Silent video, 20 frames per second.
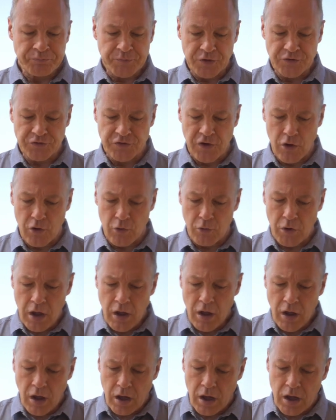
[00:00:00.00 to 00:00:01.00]
So
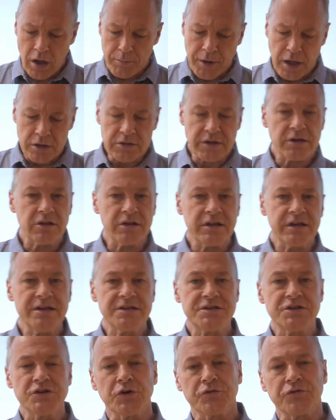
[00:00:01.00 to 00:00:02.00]
a little
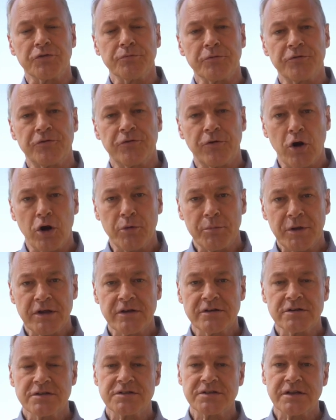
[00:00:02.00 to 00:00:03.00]
easier from
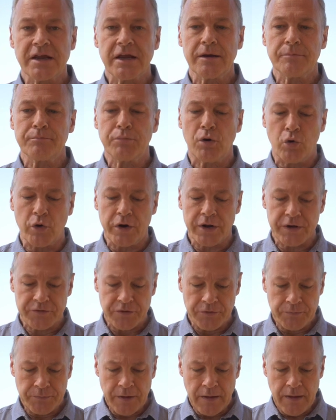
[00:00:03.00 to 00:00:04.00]
farming standpoint.